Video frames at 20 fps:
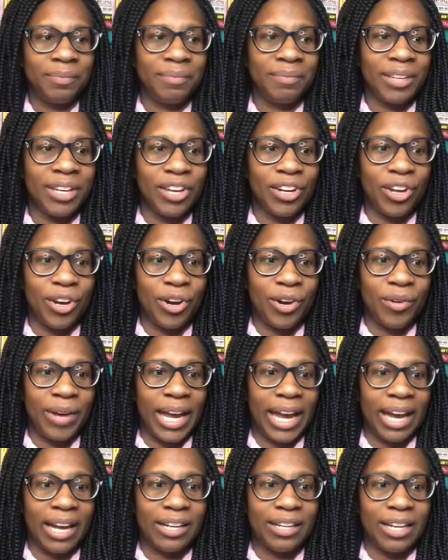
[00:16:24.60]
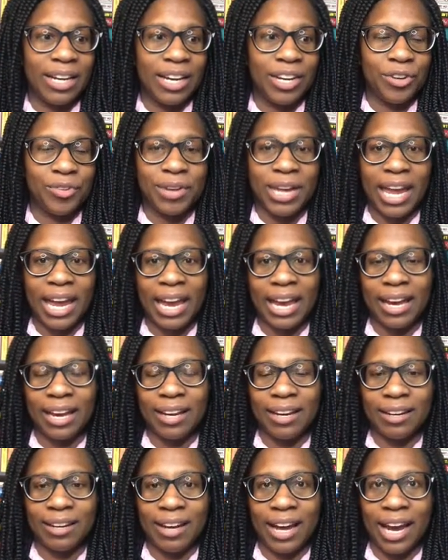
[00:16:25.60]
You know, and you
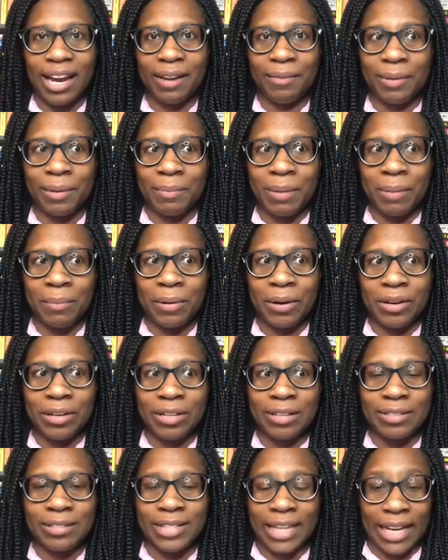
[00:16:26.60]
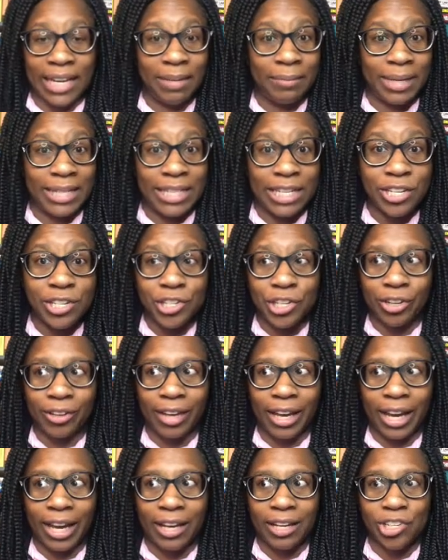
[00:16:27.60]
can't, I remember saying to my teacher,
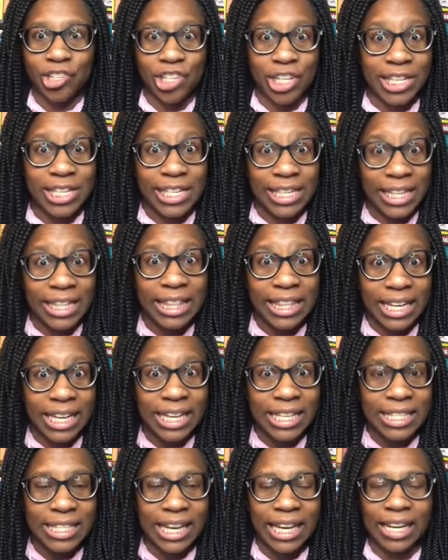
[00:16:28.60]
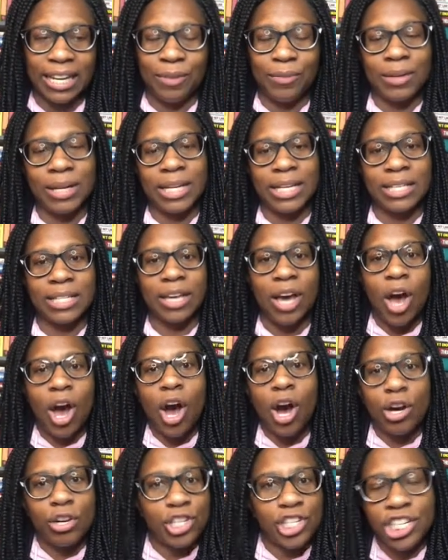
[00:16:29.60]
like, she did this and it was,
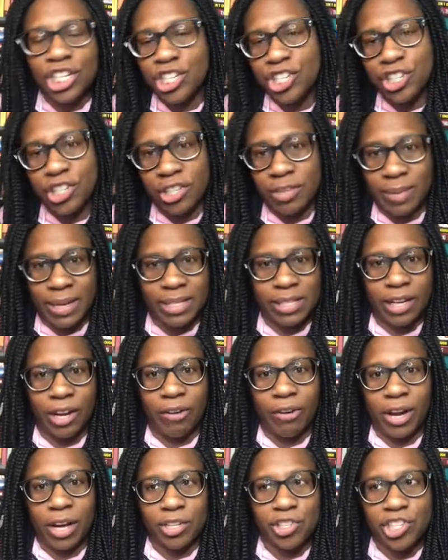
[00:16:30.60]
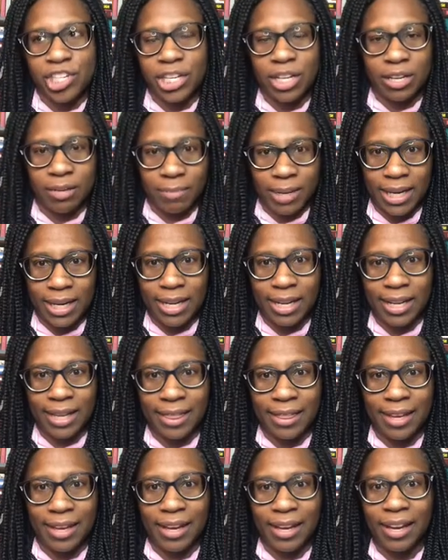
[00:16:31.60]
"Oh, she's just messing around. She didn't mean
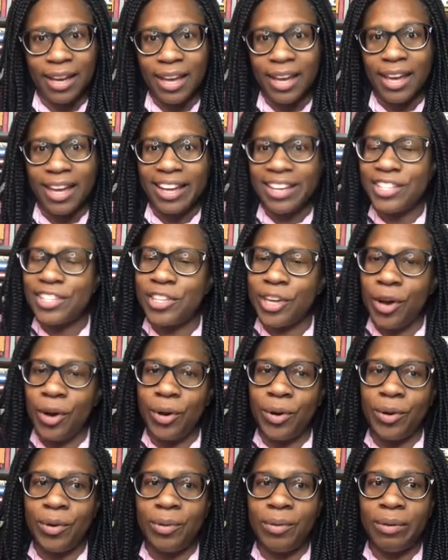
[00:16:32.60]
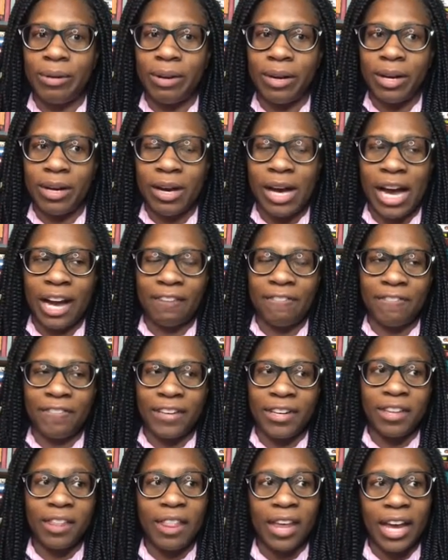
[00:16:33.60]
anything." So I
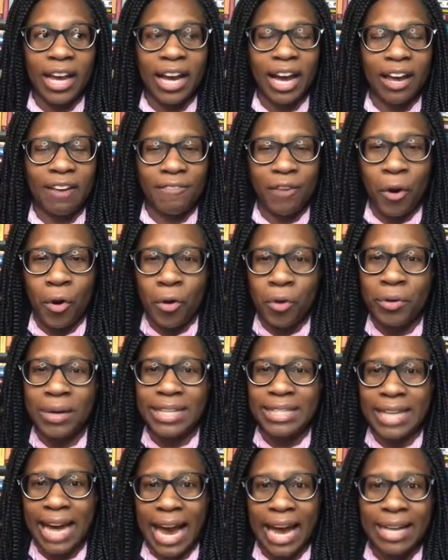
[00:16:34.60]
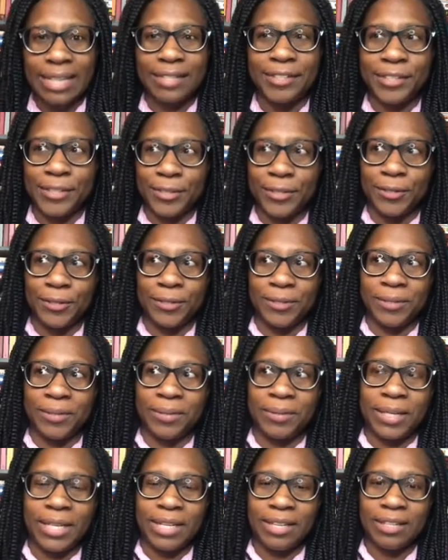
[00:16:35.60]
feel like I've always had
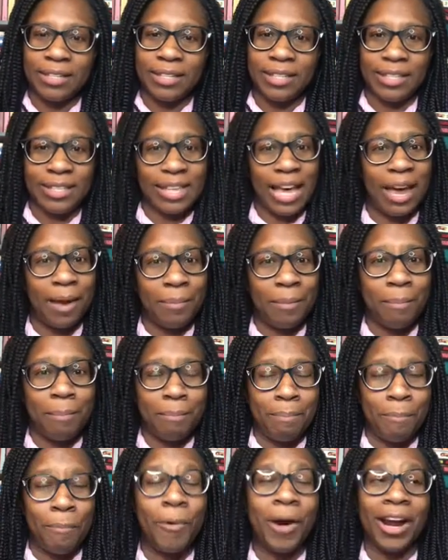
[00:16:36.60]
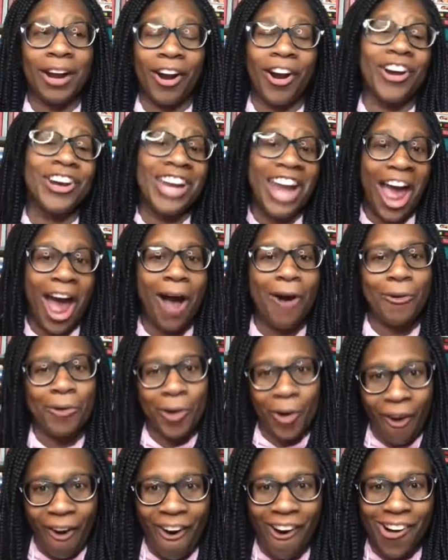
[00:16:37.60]
to set what are now
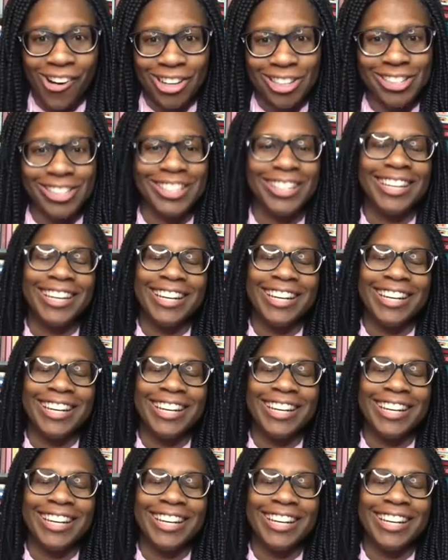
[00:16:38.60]
called